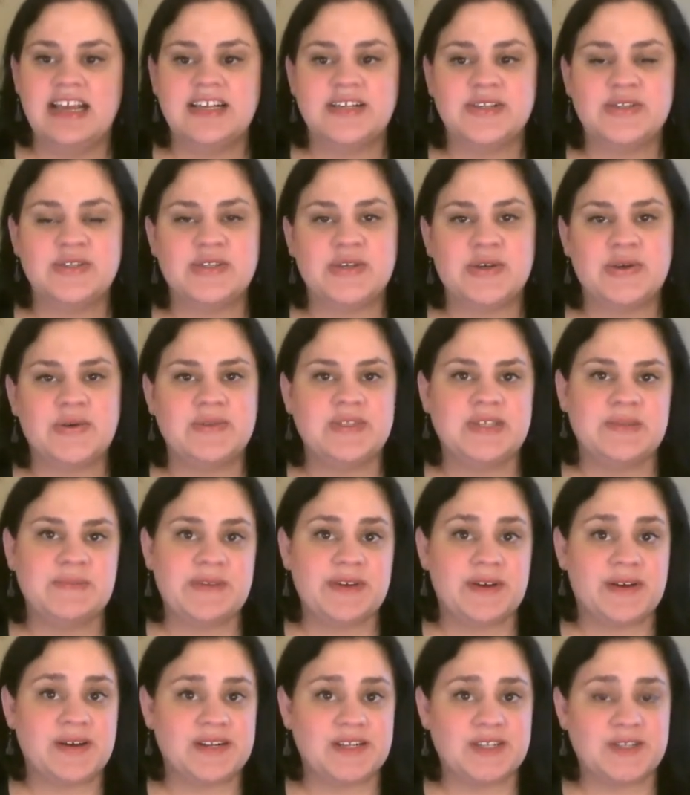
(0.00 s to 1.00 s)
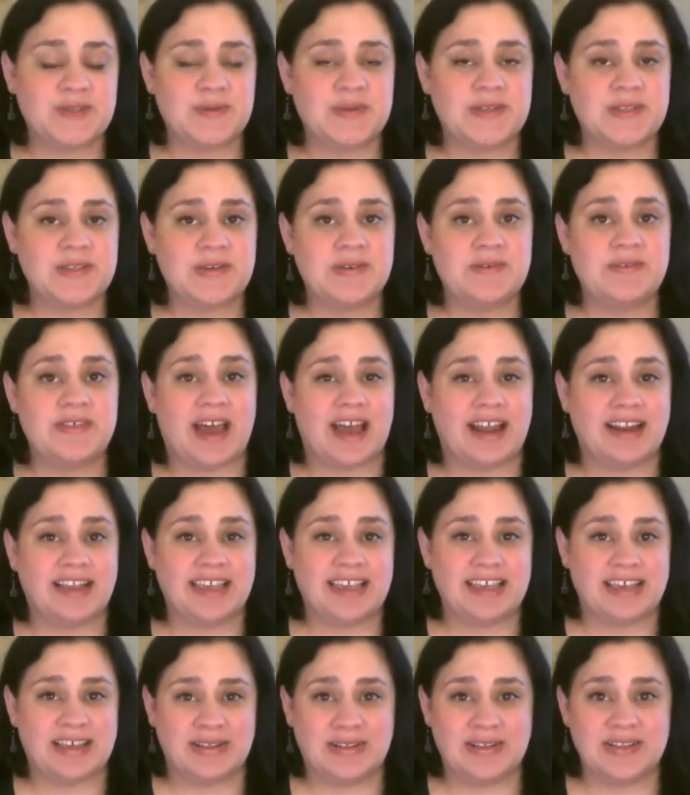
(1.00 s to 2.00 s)
So to be honest with you, that
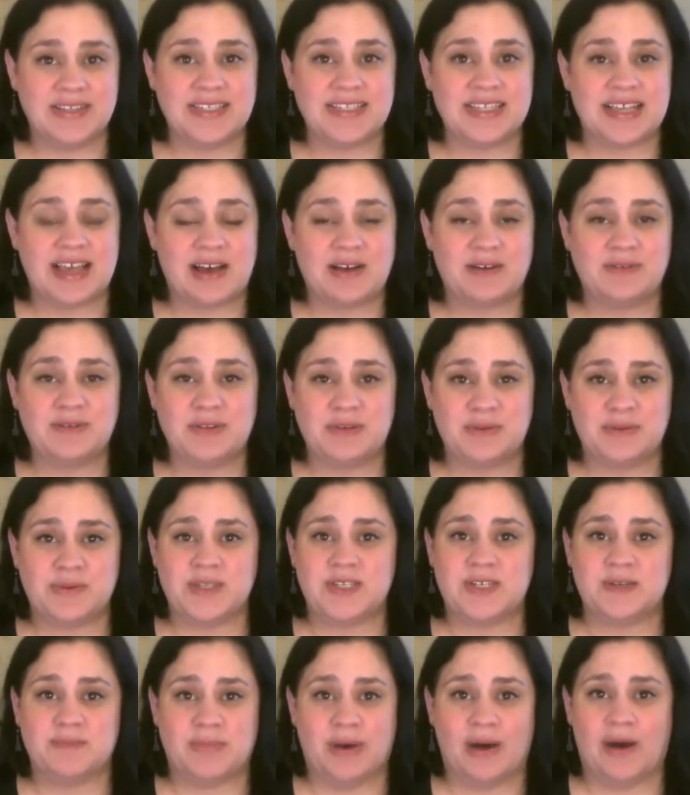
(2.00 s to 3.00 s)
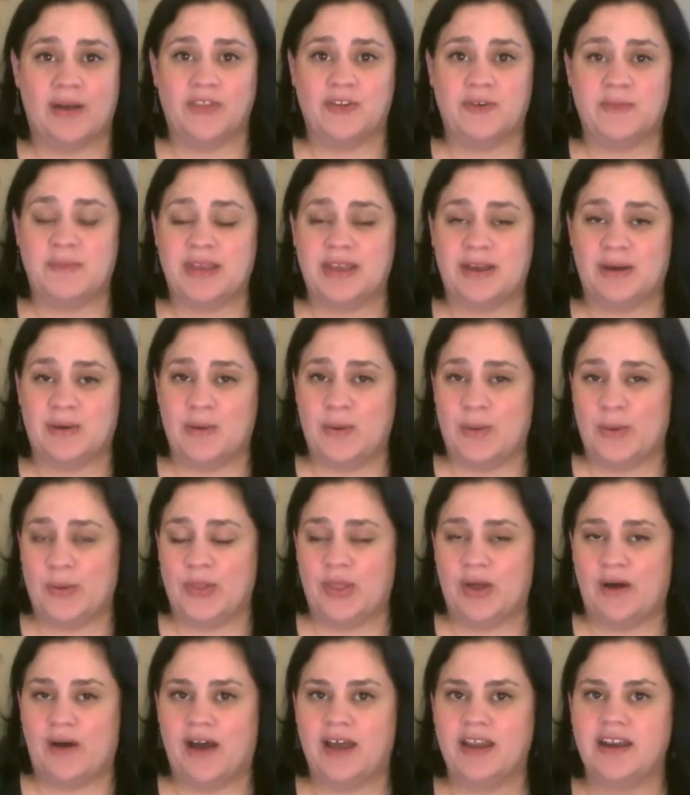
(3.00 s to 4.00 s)
kill sound used to bother me a whole
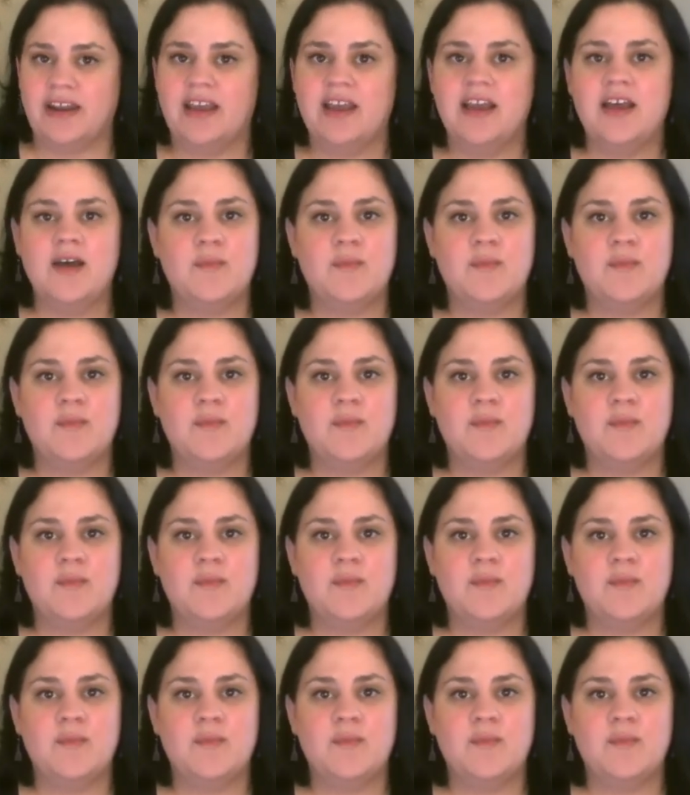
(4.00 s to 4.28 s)
lot,